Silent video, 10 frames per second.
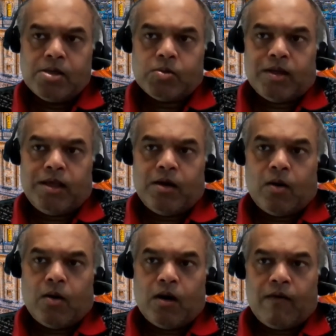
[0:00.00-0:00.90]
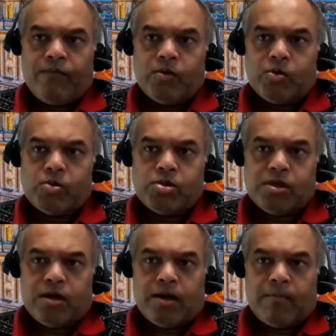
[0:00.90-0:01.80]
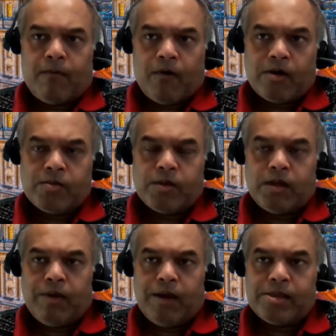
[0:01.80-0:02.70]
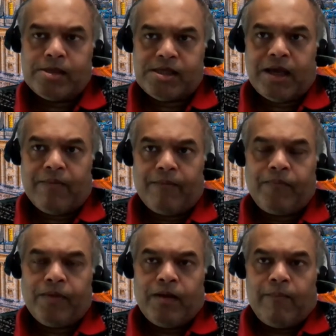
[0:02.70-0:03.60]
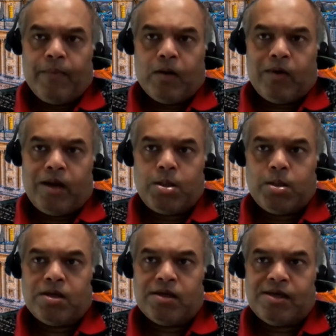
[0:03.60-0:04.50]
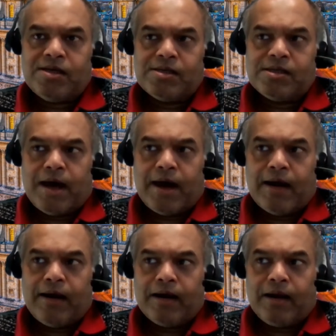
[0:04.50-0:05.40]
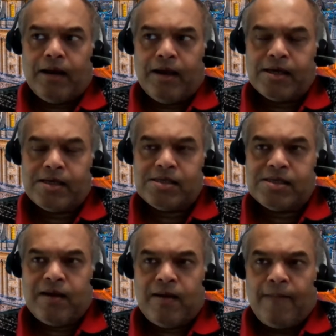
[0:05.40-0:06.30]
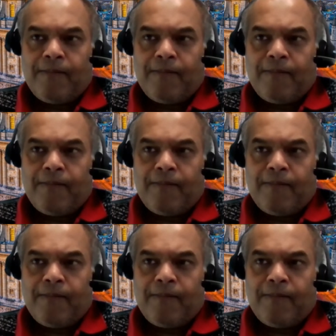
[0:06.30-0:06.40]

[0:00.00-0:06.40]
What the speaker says: So I think all of those models will remain the same. The question is that, I guess,